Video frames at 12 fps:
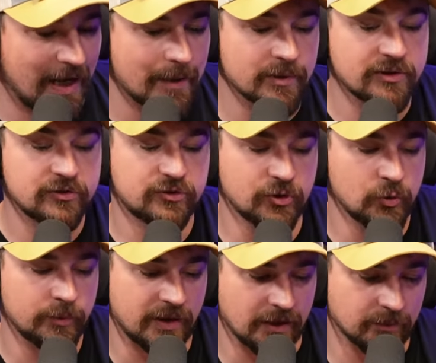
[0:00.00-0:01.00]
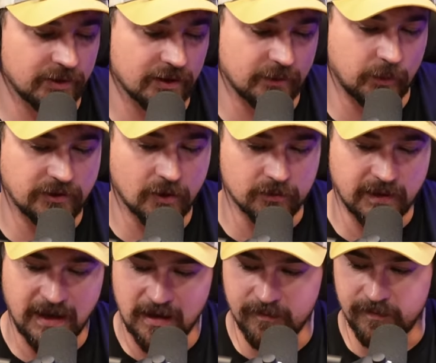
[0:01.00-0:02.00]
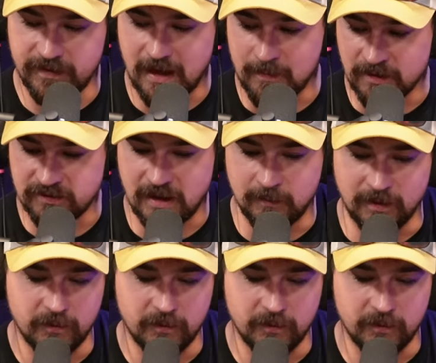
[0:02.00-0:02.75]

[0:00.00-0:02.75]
I'm assuming because we don't have that much time left.